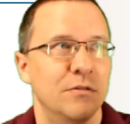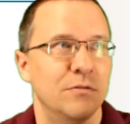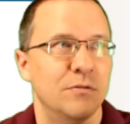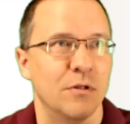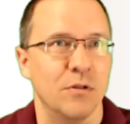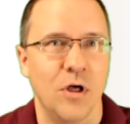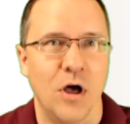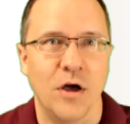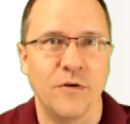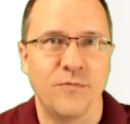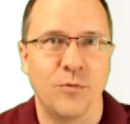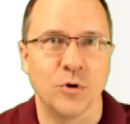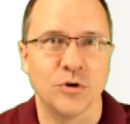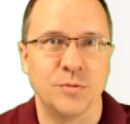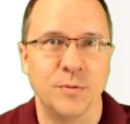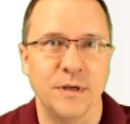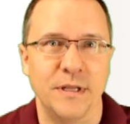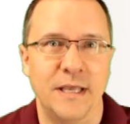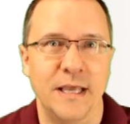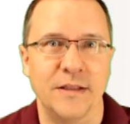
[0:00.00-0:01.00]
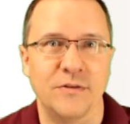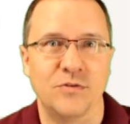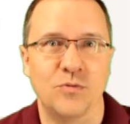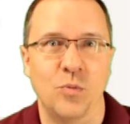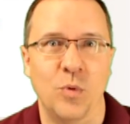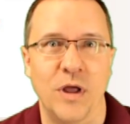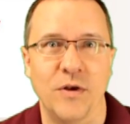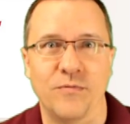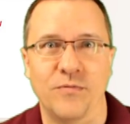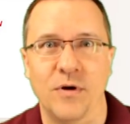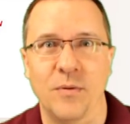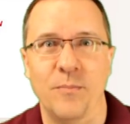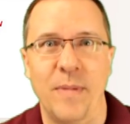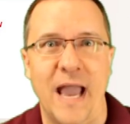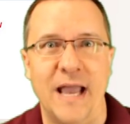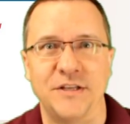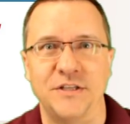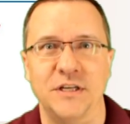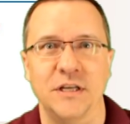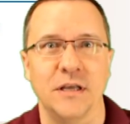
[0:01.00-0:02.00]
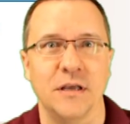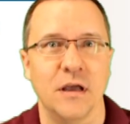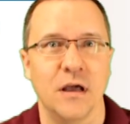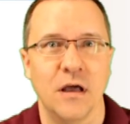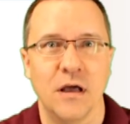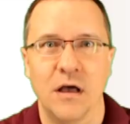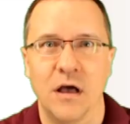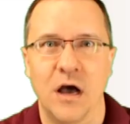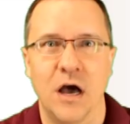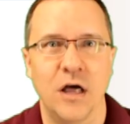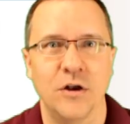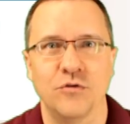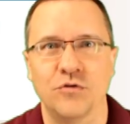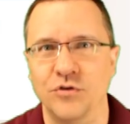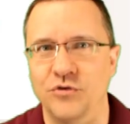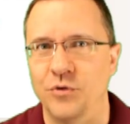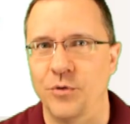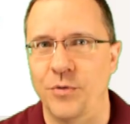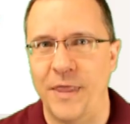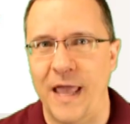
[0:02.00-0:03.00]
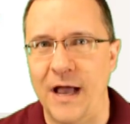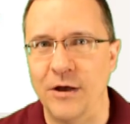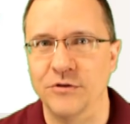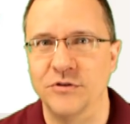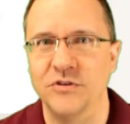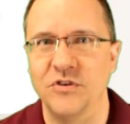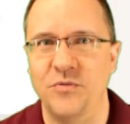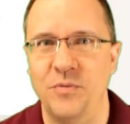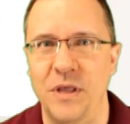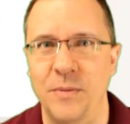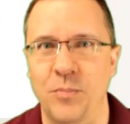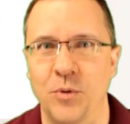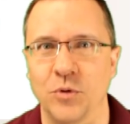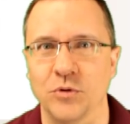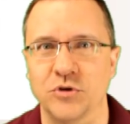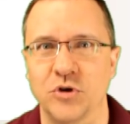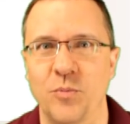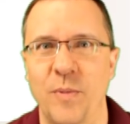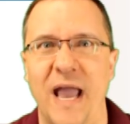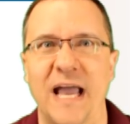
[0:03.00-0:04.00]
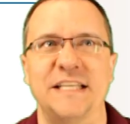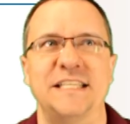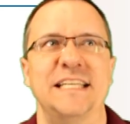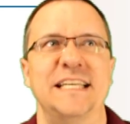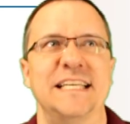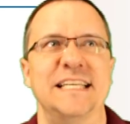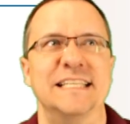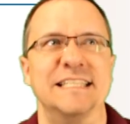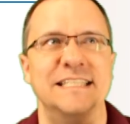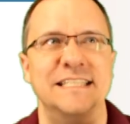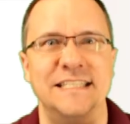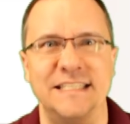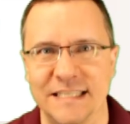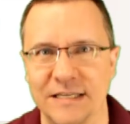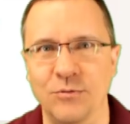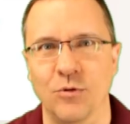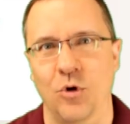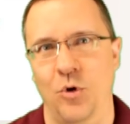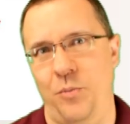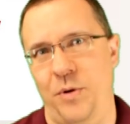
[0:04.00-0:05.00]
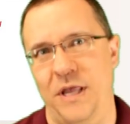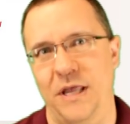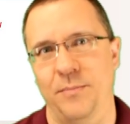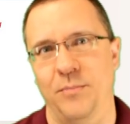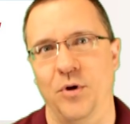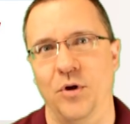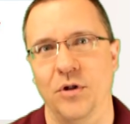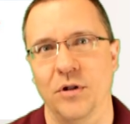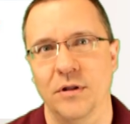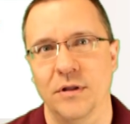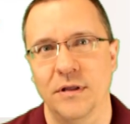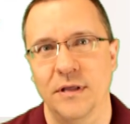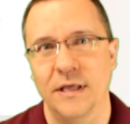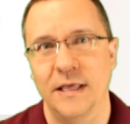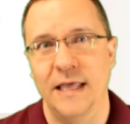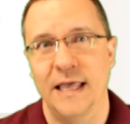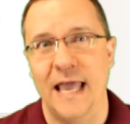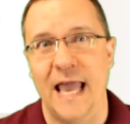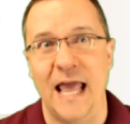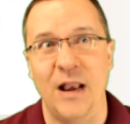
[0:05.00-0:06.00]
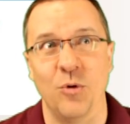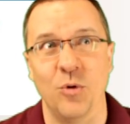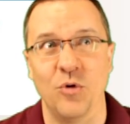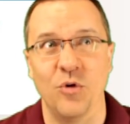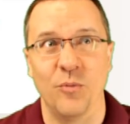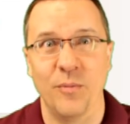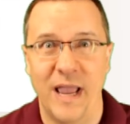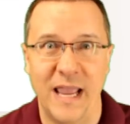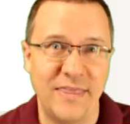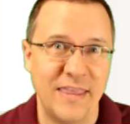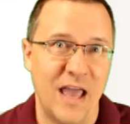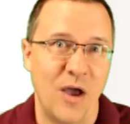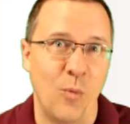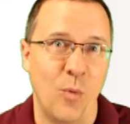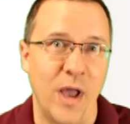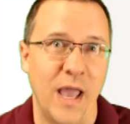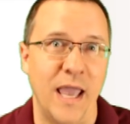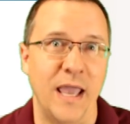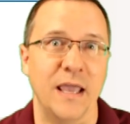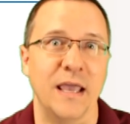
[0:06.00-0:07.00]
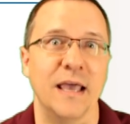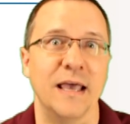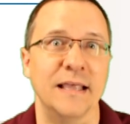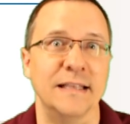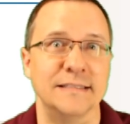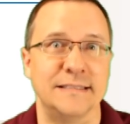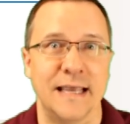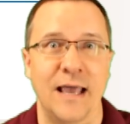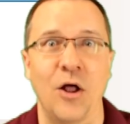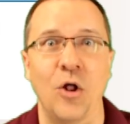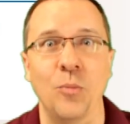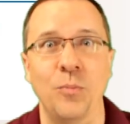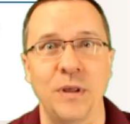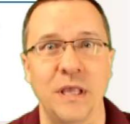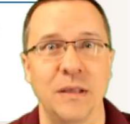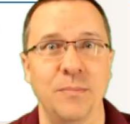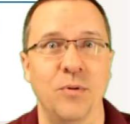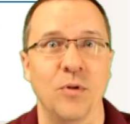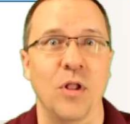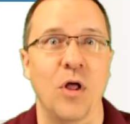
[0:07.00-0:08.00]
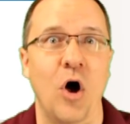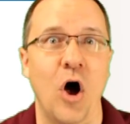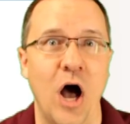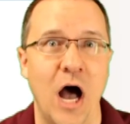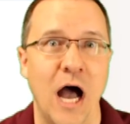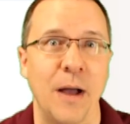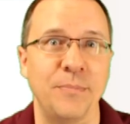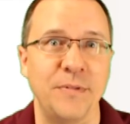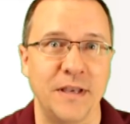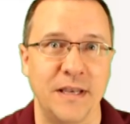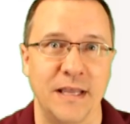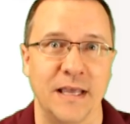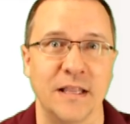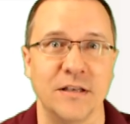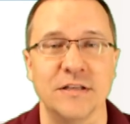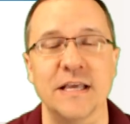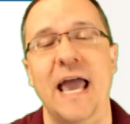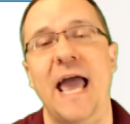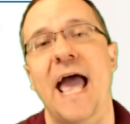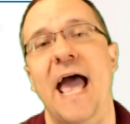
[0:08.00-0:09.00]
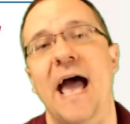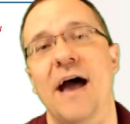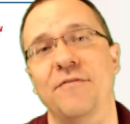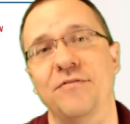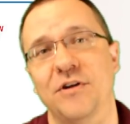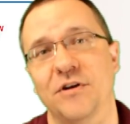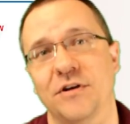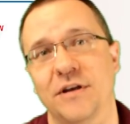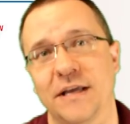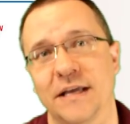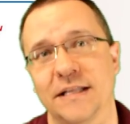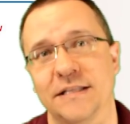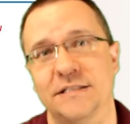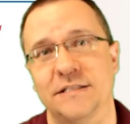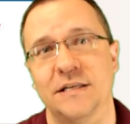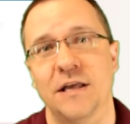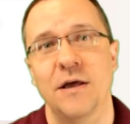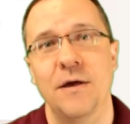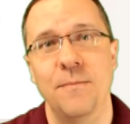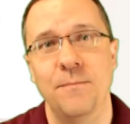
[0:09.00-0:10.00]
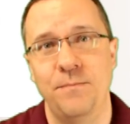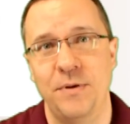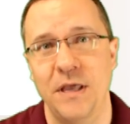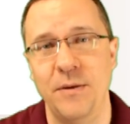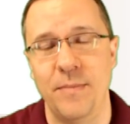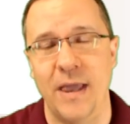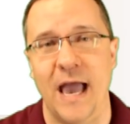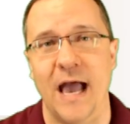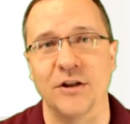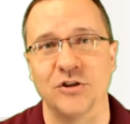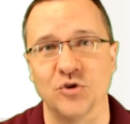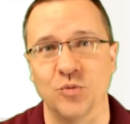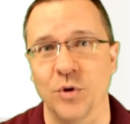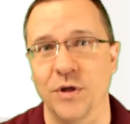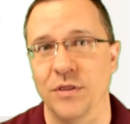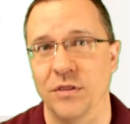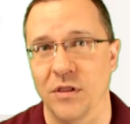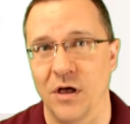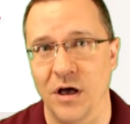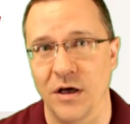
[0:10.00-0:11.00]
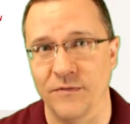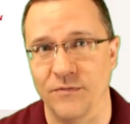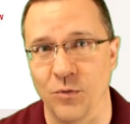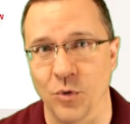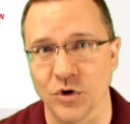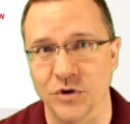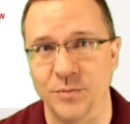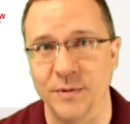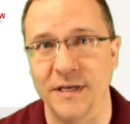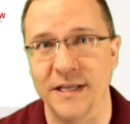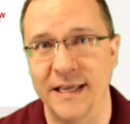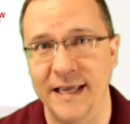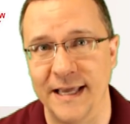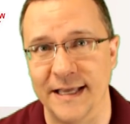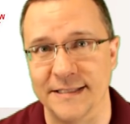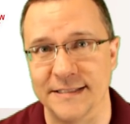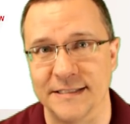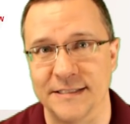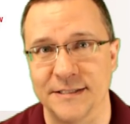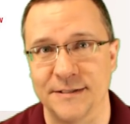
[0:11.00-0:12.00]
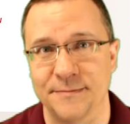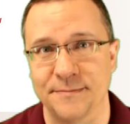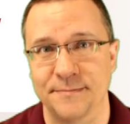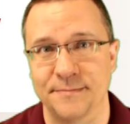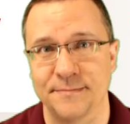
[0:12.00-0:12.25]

The law enforcement kits went from matching hundreds or thousands of people to matching zero people. And it would remain that way until people opted in to have their kits be matched with law enforcement kits.